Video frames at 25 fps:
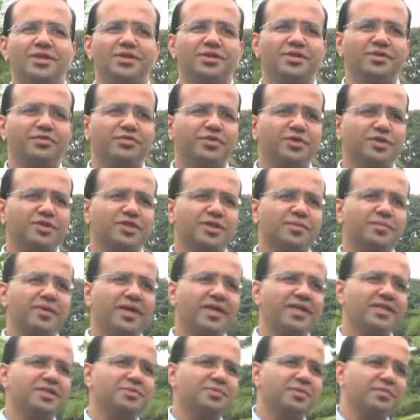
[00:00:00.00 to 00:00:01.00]
For the future
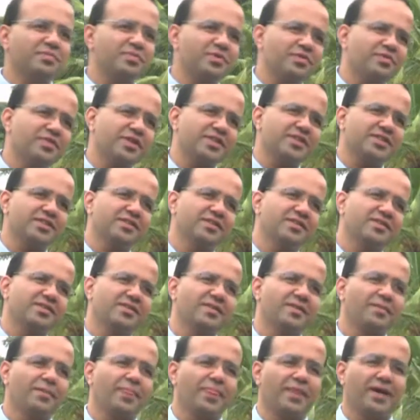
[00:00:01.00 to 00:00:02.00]
management professional,
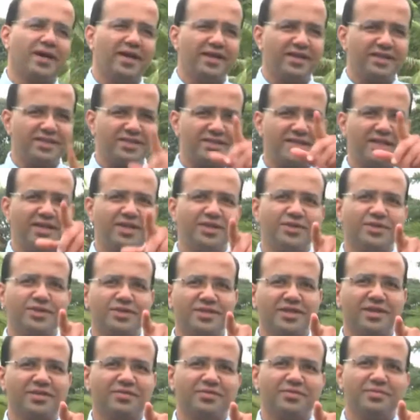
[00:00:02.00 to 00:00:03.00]
understand
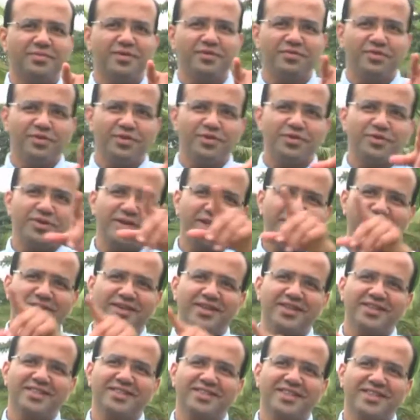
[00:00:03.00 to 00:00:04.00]
yourself before you try to
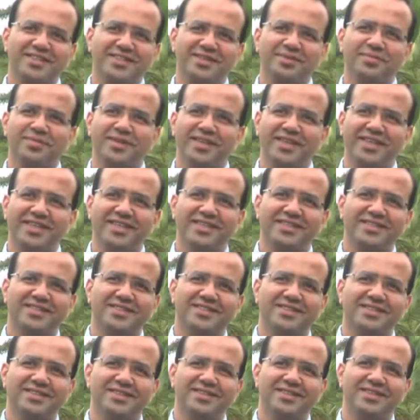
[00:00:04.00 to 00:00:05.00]
understand somebody else.
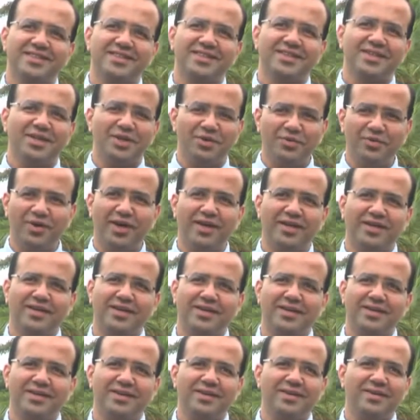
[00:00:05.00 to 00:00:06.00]
1.
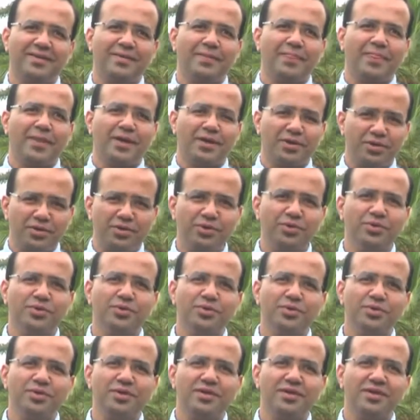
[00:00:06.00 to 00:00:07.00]

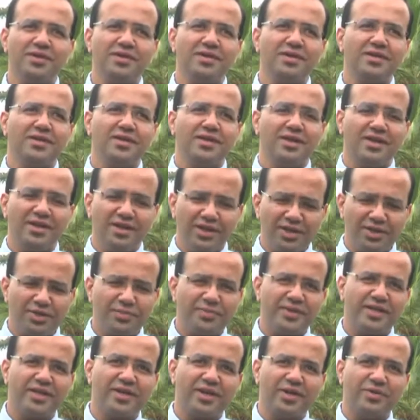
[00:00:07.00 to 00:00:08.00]
2. Learn to
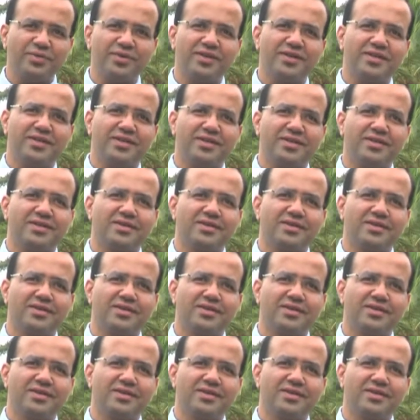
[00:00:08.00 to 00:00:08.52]
be grounded.